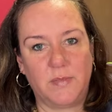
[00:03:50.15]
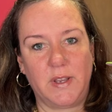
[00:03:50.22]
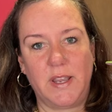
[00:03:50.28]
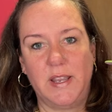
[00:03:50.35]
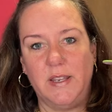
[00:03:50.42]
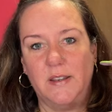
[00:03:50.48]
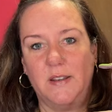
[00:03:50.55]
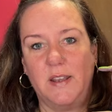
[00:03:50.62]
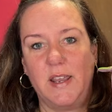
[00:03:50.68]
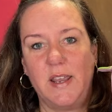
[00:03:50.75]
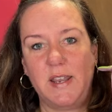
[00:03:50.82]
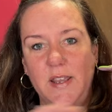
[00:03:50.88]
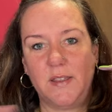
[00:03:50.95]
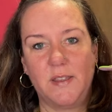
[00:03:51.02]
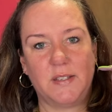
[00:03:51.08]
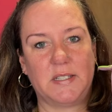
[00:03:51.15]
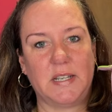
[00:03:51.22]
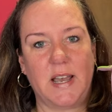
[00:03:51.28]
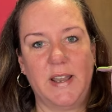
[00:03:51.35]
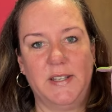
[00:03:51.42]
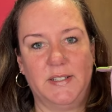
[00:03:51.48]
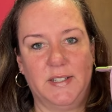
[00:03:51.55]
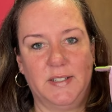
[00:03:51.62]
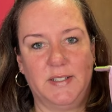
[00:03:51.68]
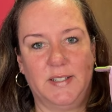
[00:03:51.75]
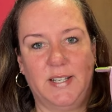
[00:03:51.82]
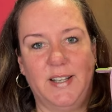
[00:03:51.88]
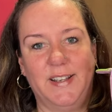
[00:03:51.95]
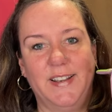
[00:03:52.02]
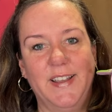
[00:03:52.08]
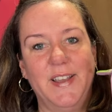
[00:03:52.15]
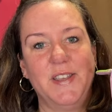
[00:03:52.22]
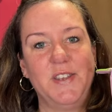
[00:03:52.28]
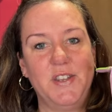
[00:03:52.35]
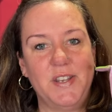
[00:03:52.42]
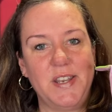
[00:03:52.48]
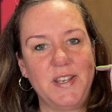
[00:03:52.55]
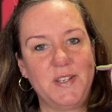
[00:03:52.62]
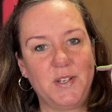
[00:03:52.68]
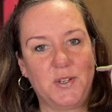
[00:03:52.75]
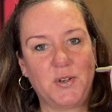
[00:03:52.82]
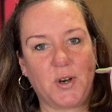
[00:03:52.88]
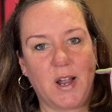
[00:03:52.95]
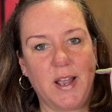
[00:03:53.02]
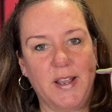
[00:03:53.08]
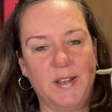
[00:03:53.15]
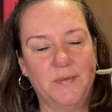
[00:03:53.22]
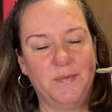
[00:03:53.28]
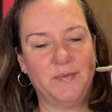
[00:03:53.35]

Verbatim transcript: in any of the sizes, you need to try them.